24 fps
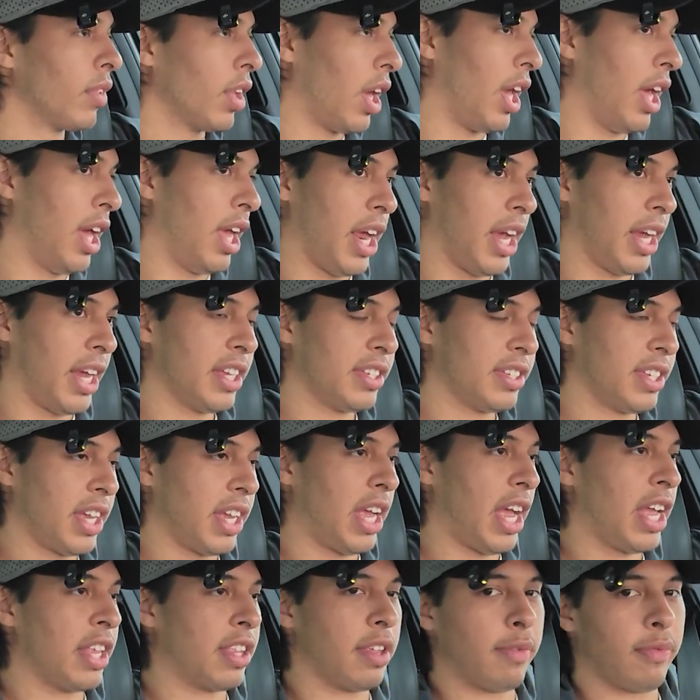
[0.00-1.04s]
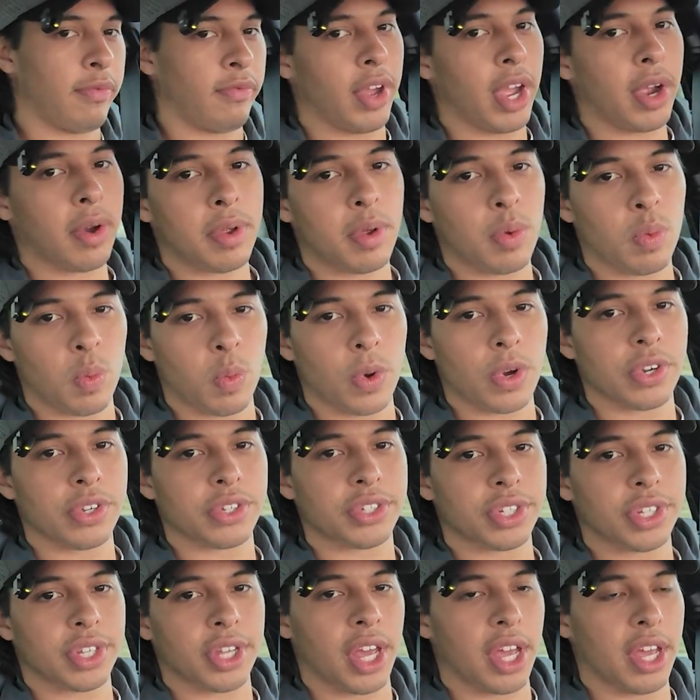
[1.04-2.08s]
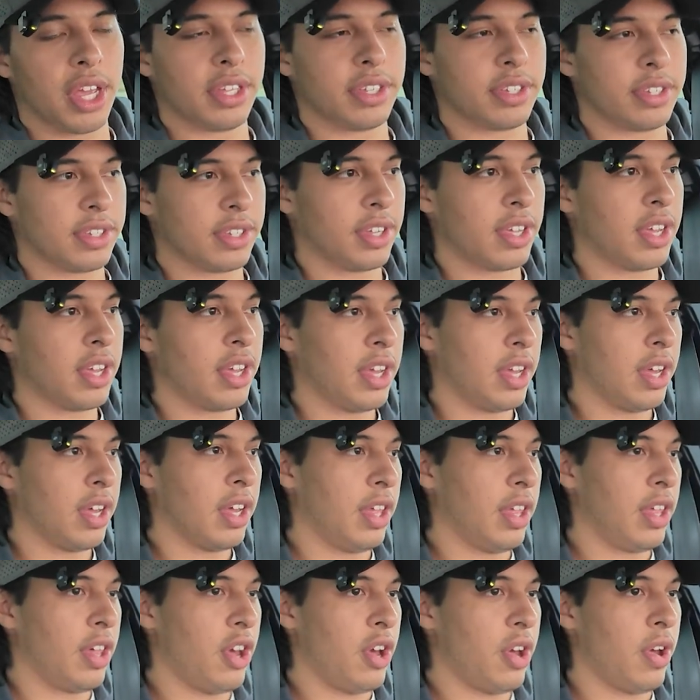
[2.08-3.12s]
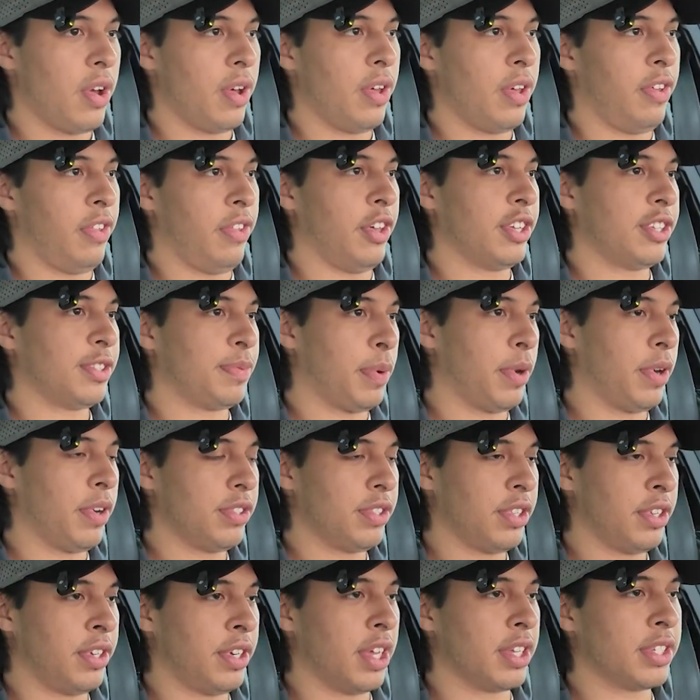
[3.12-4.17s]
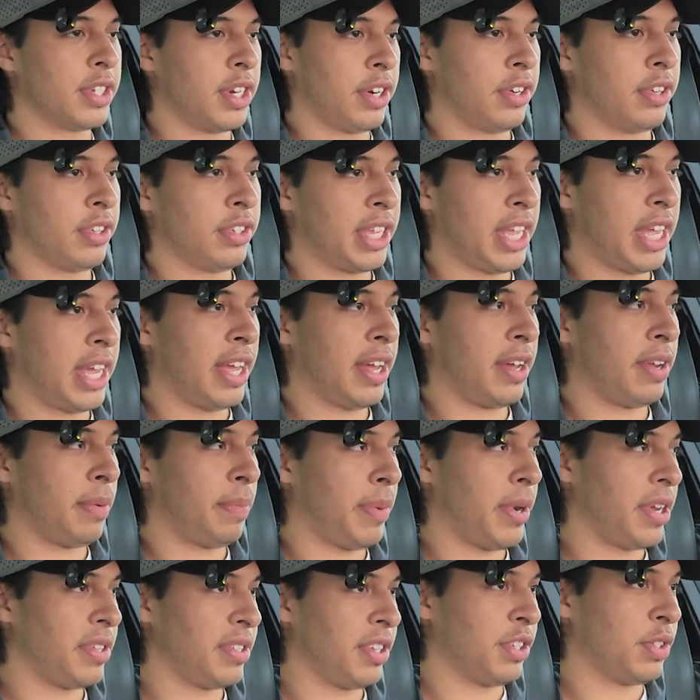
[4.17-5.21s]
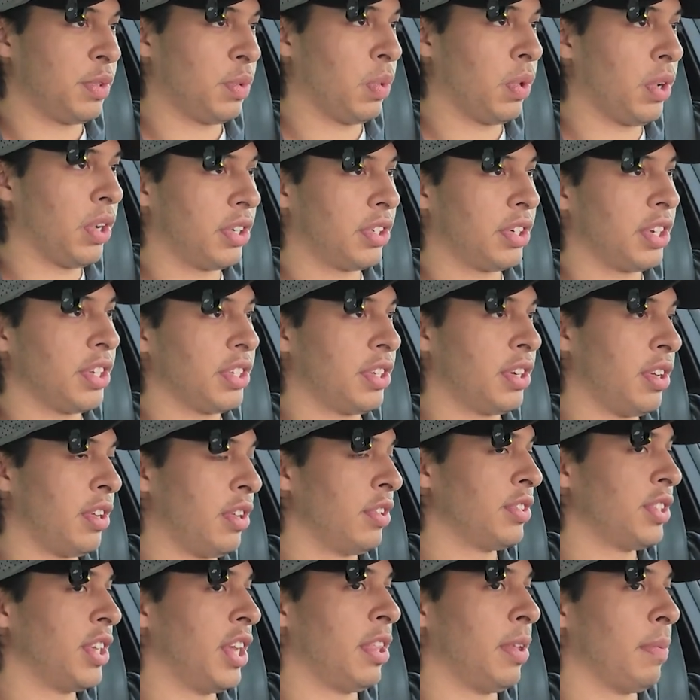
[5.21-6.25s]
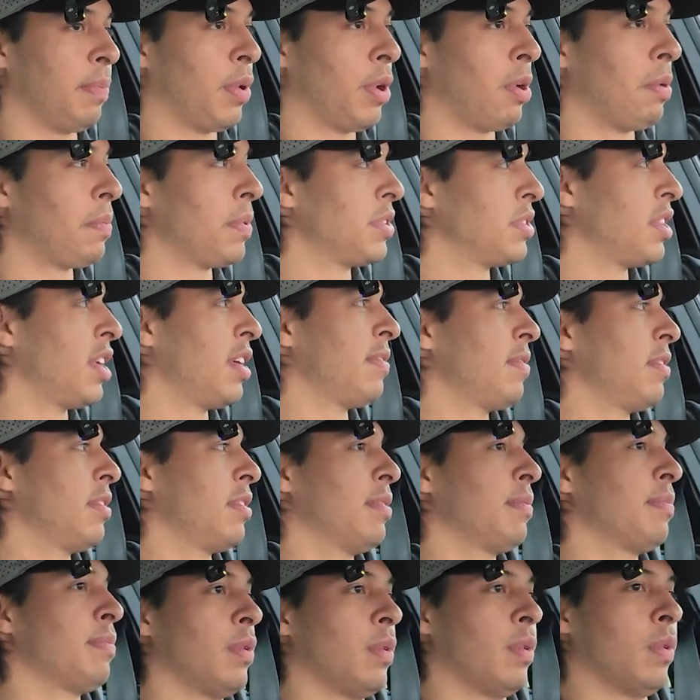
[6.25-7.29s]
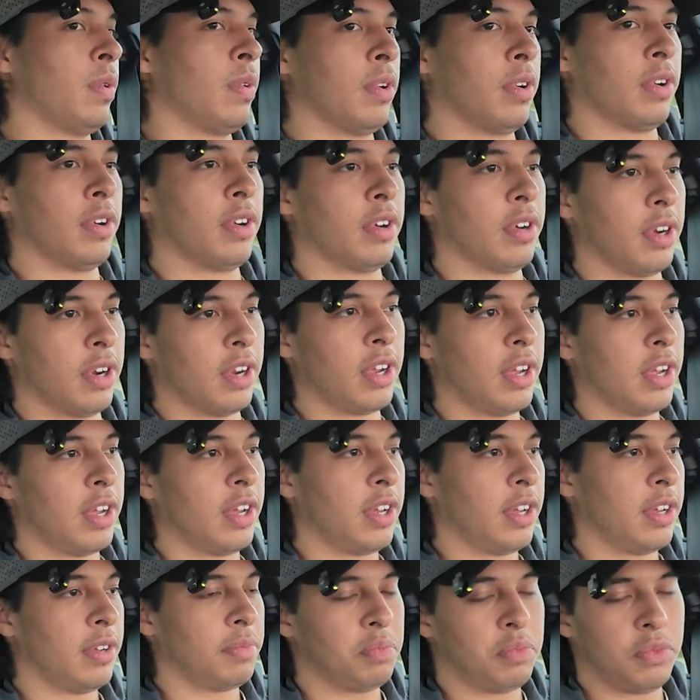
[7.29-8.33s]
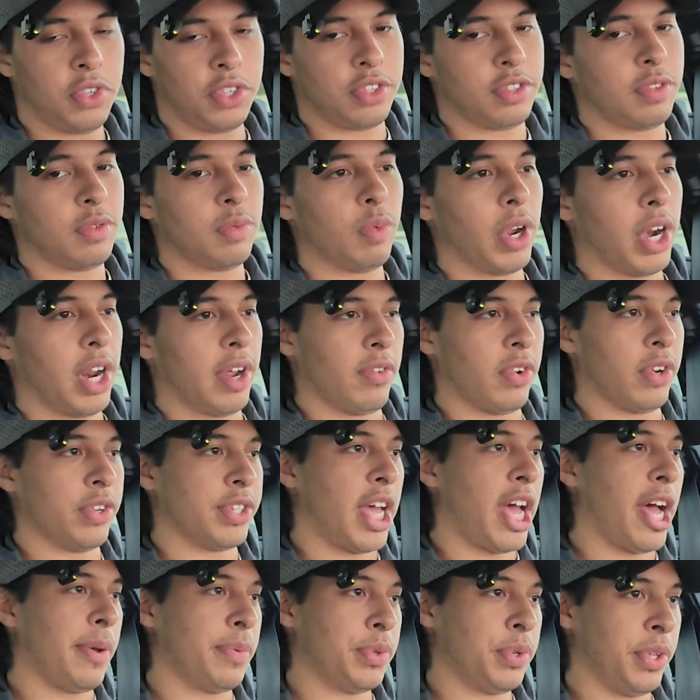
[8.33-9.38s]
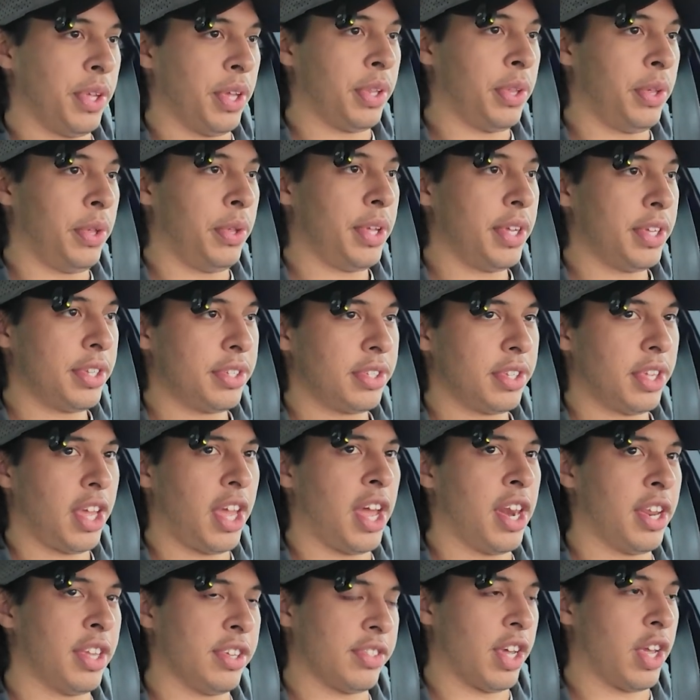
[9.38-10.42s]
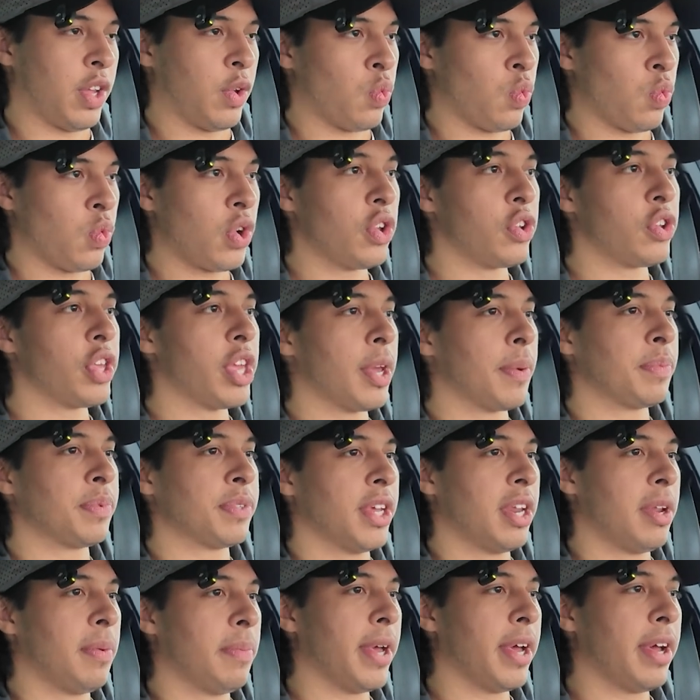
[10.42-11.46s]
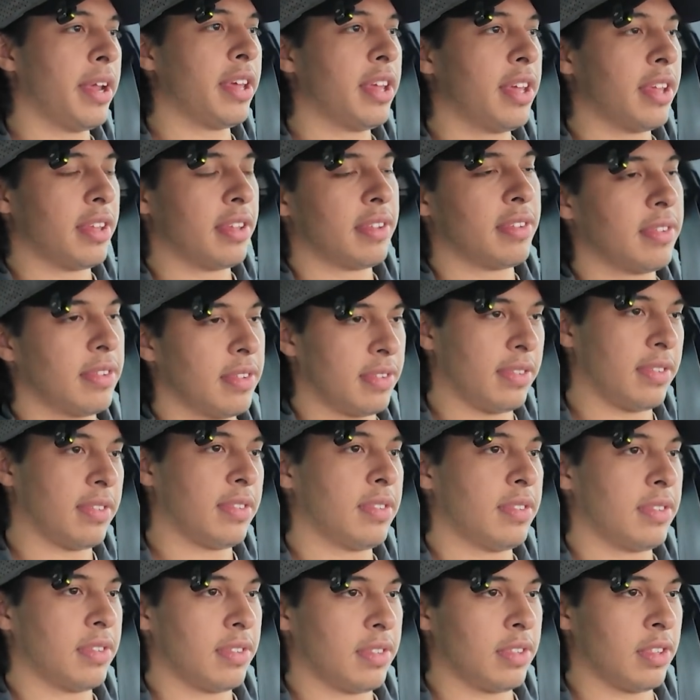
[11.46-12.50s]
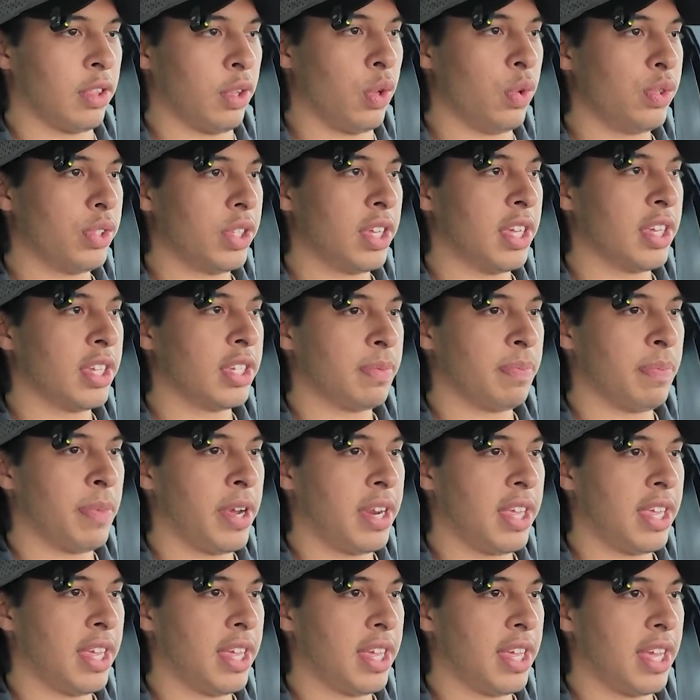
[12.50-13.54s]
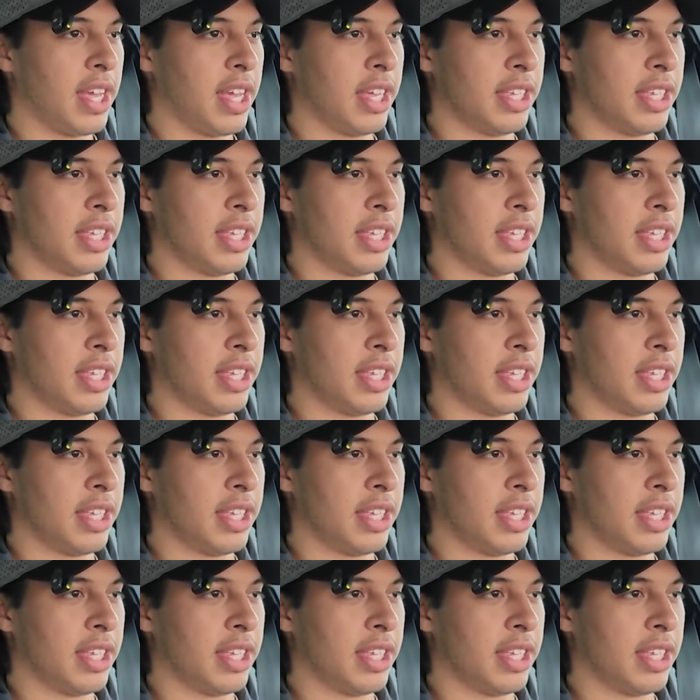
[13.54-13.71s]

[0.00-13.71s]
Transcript: I guess like at the very worst case, this person doesn't understand how deposits work, doesn't understand the purpose of them, or just whatever, is absolutely clueless and is like really upset about it, losing his money.